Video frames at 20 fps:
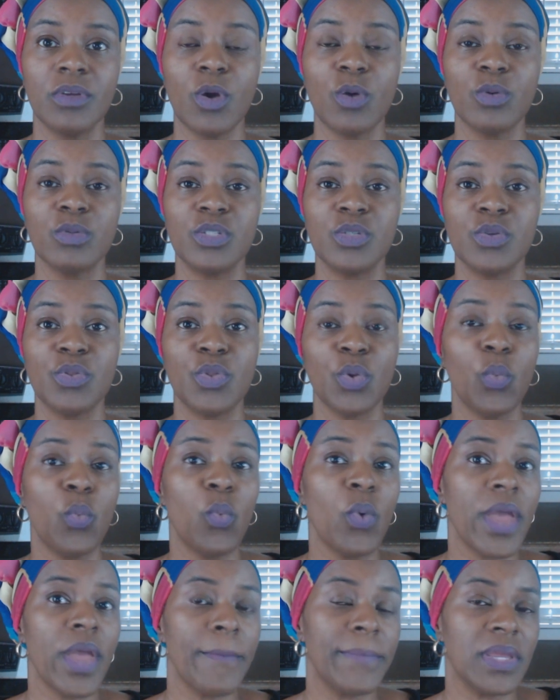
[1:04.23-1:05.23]
go to the
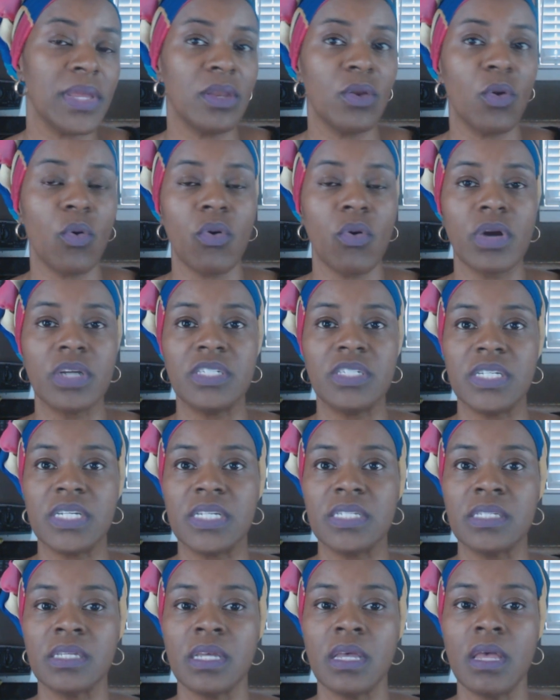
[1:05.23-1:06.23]
women, or
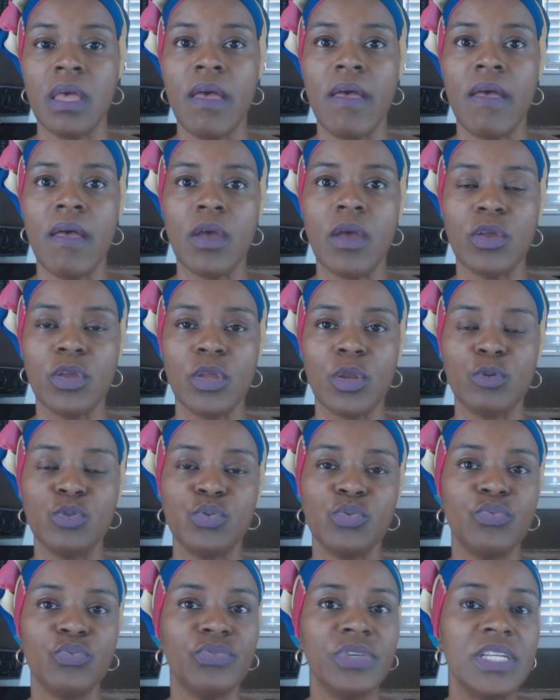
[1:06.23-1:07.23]
just,
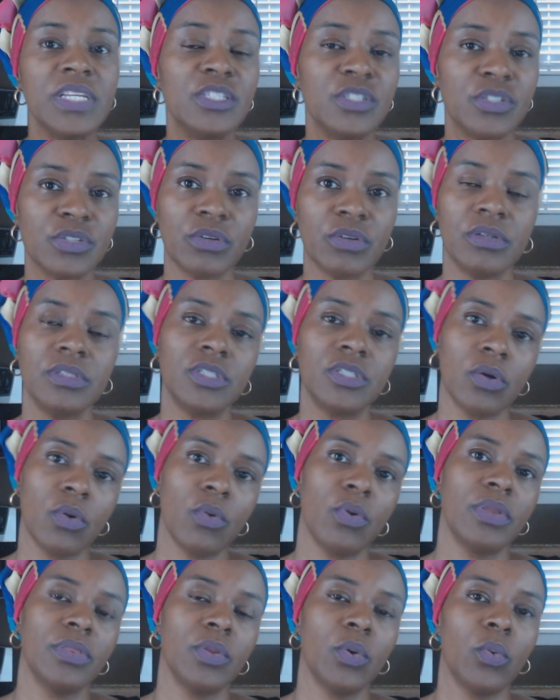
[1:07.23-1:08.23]
do research
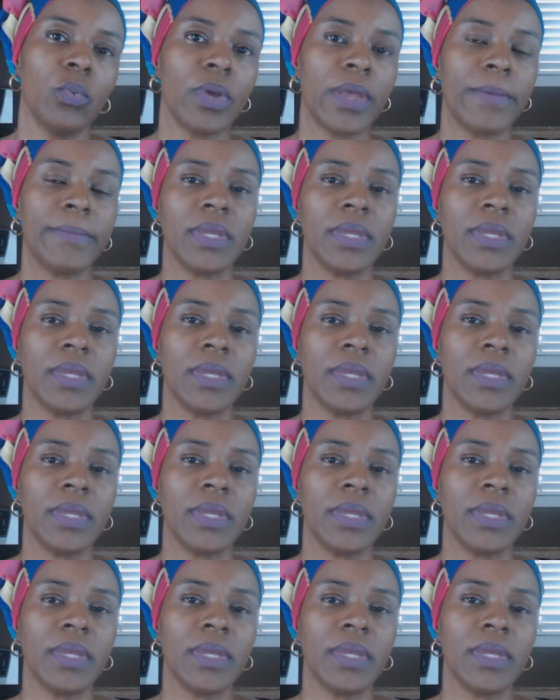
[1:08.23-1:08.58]
on the